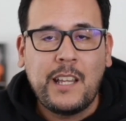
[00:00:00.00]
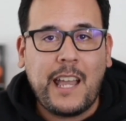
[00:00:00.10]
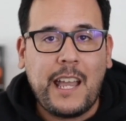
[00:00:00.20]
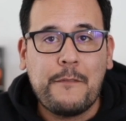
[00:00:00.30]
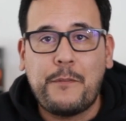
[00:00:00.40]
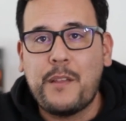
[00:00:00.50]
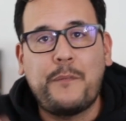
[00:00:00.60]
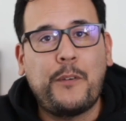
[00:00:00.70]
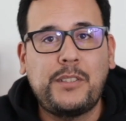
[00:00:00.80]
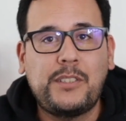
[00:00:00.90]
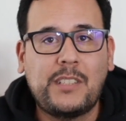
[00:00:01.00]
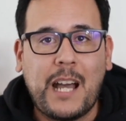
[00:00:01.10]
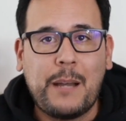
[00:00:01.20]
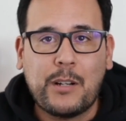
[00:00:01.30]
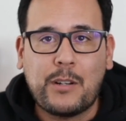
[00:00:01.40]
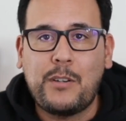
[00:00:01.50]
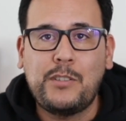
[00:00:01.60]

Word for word: and for the first time are going